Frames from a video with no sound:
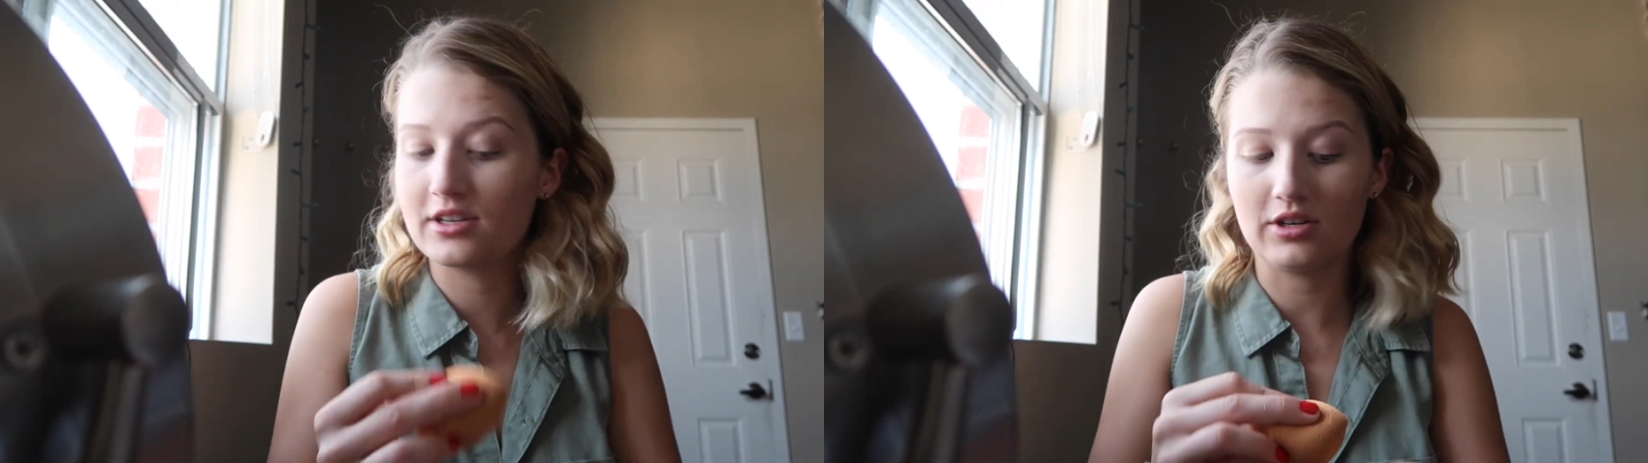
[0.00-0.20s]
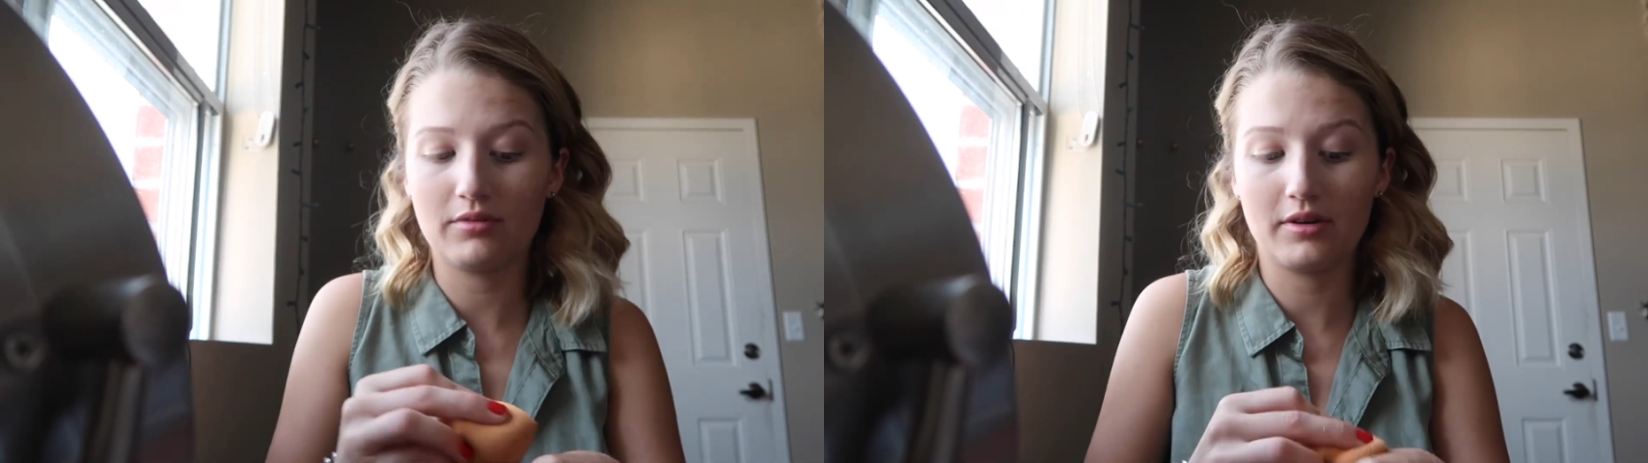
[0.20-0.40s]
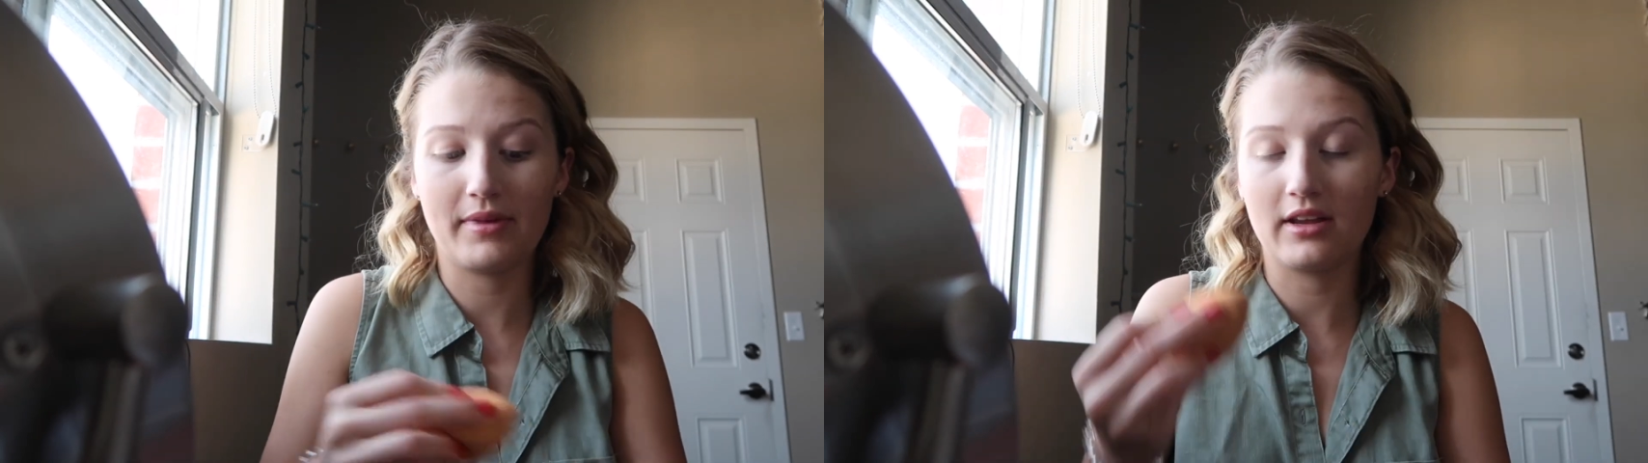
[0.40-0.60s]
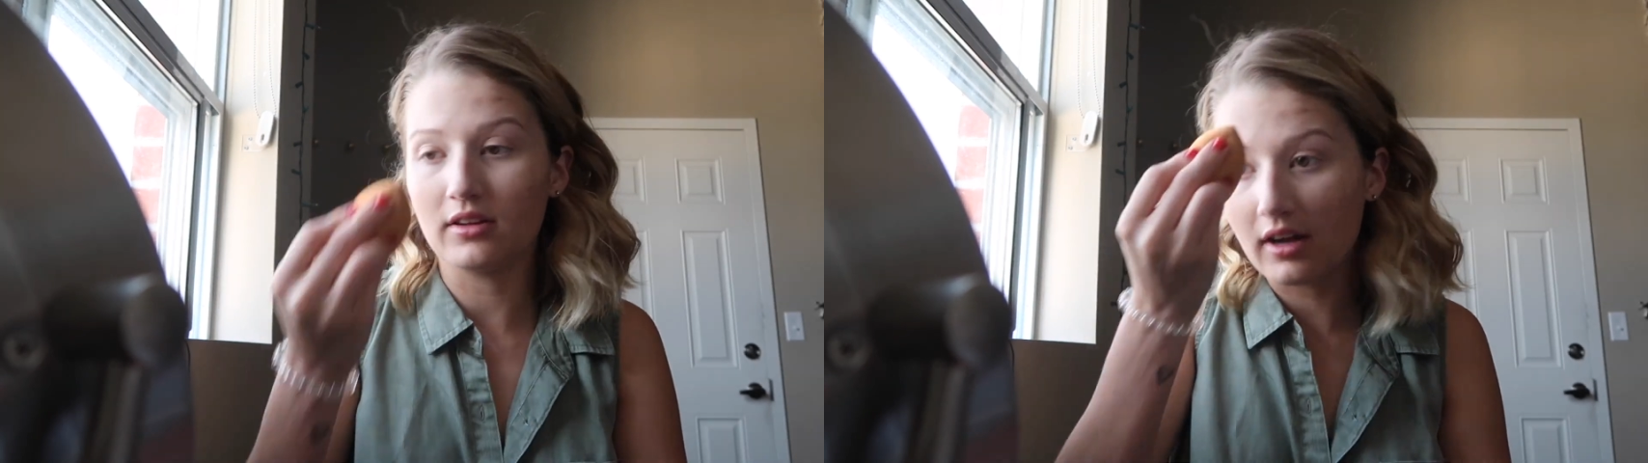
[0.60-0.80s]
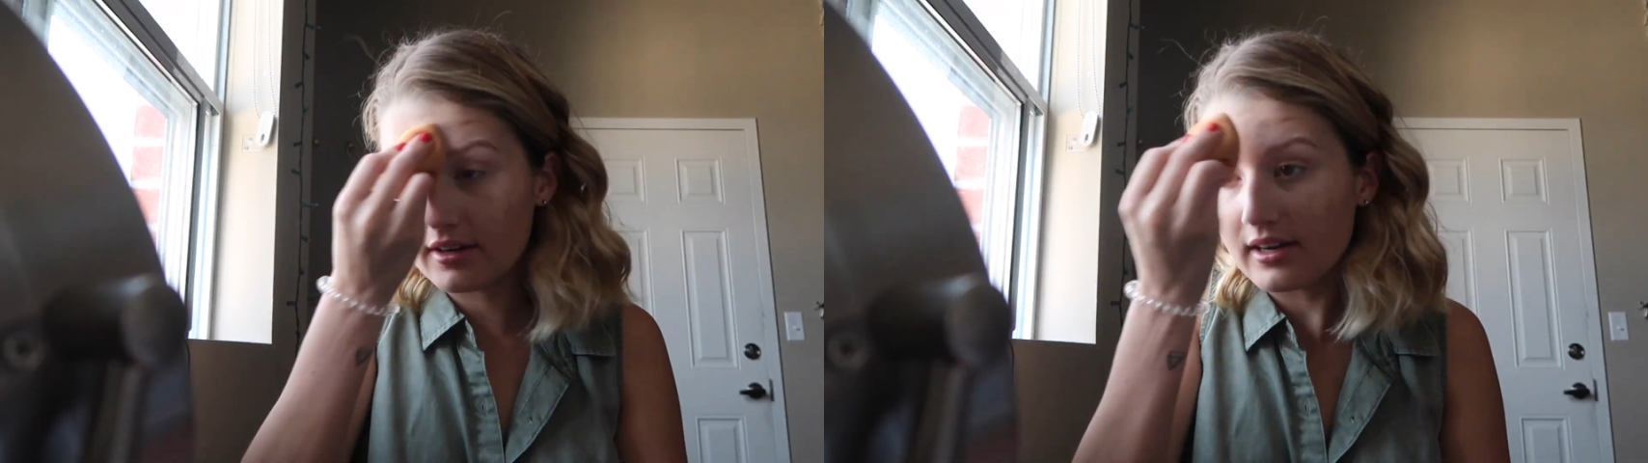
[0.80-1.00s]
I don't want to make it
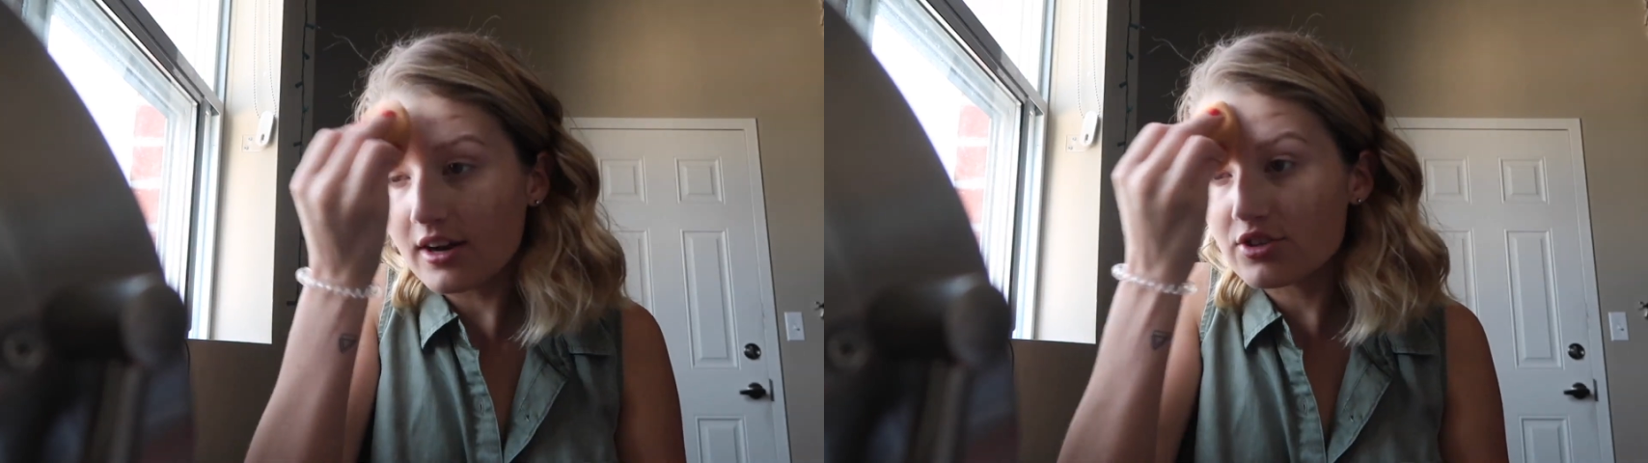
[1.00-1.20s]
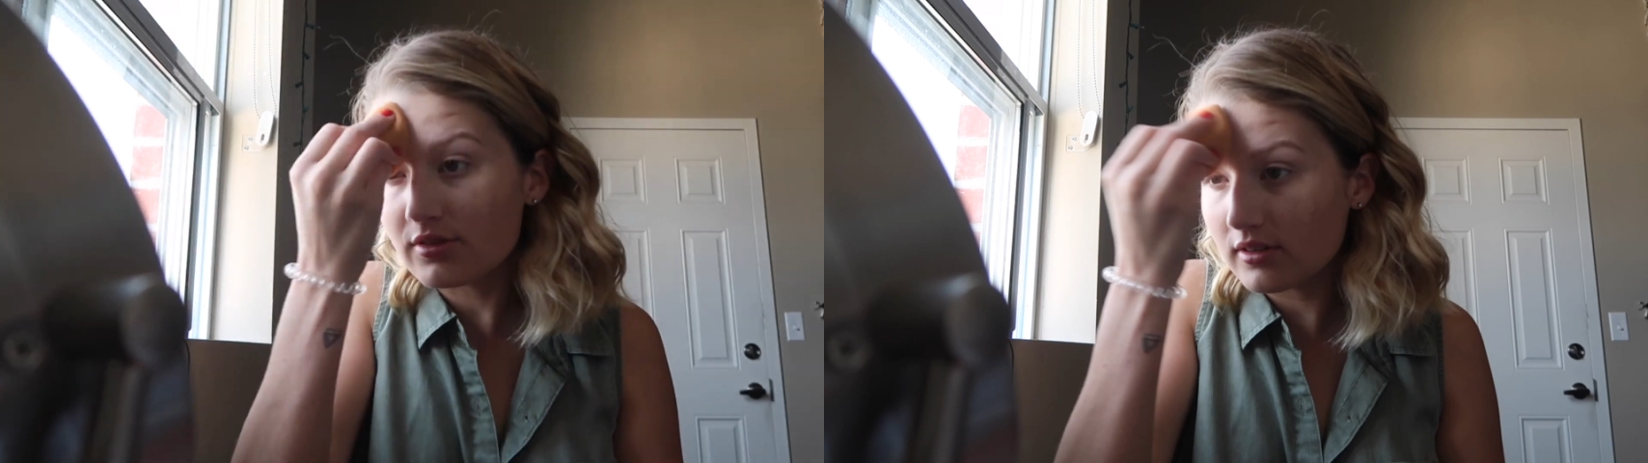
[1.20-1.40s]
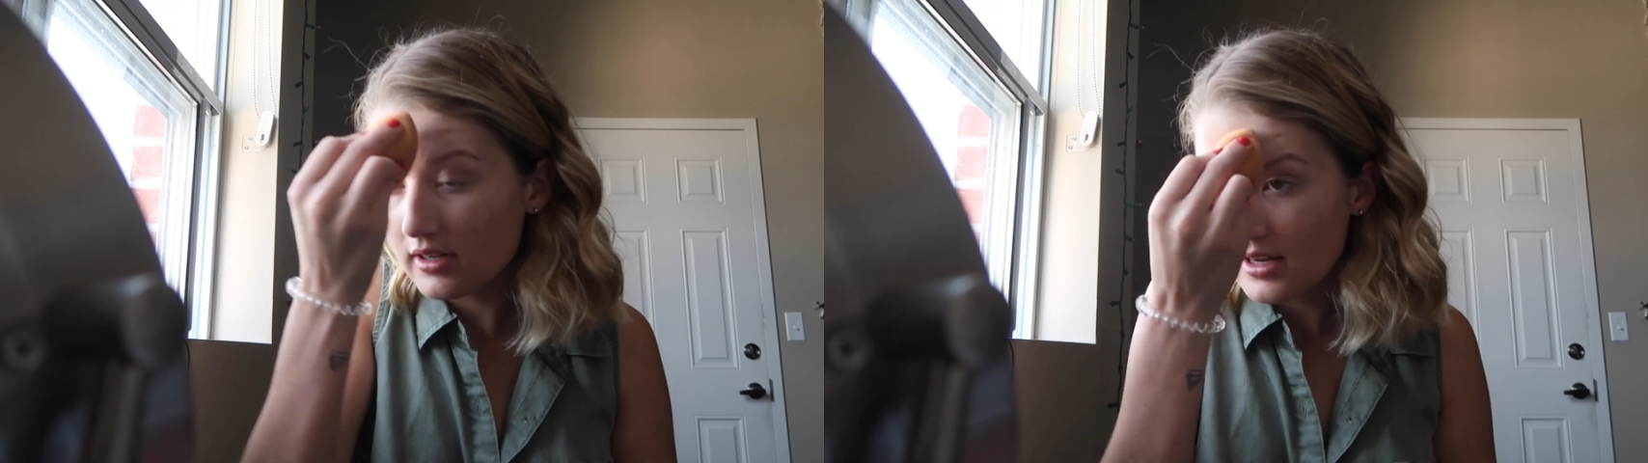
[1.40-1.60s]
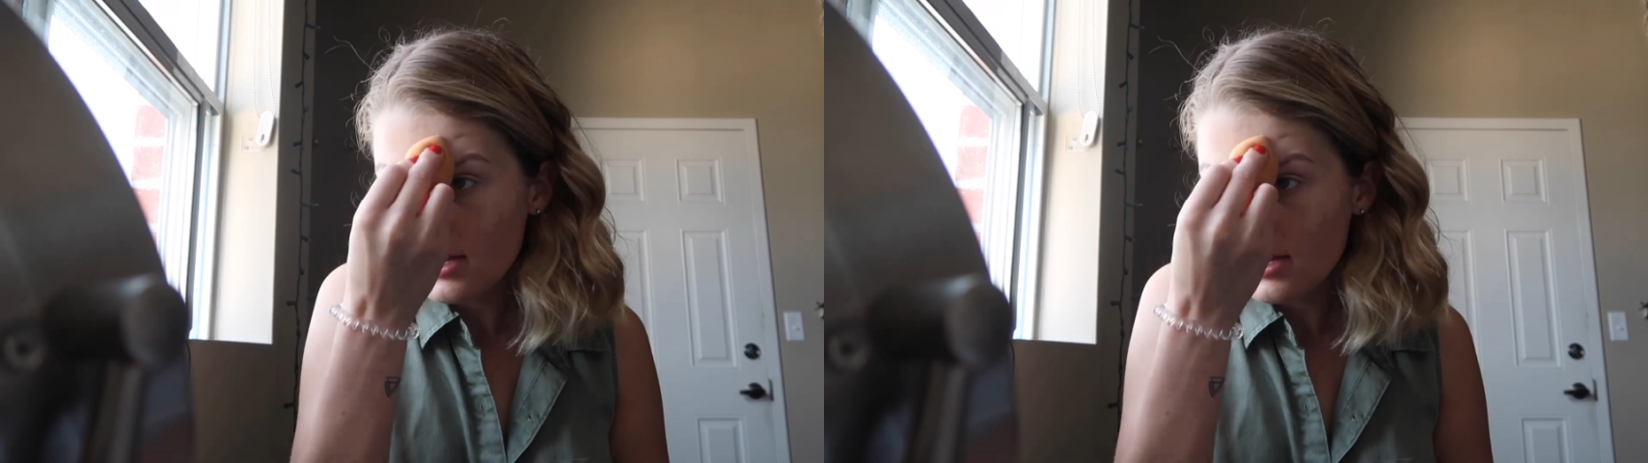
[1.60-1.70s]
look unnatural.